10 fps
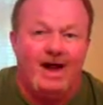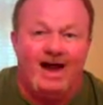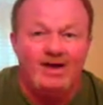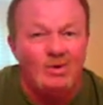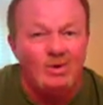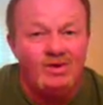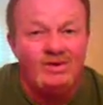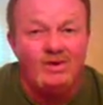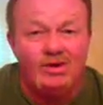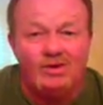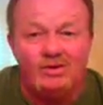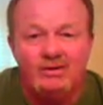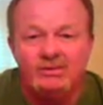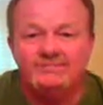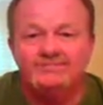I know a little
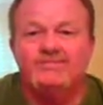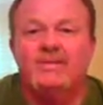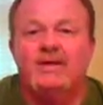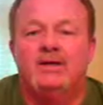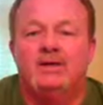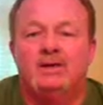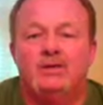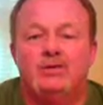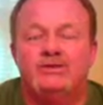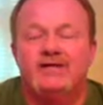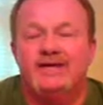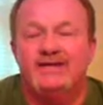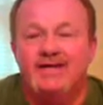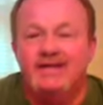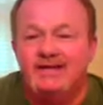girl whose
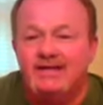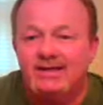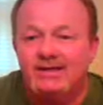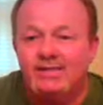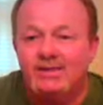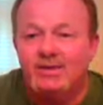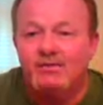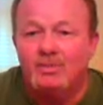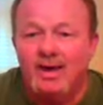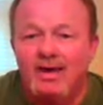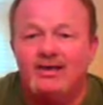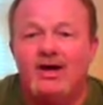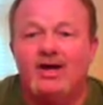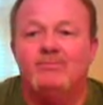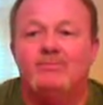identity will remain
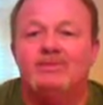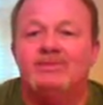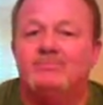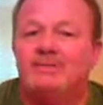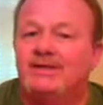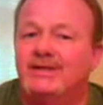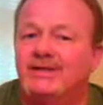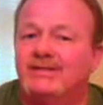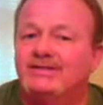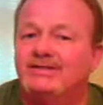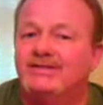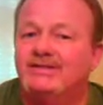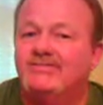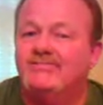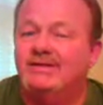anonymous because of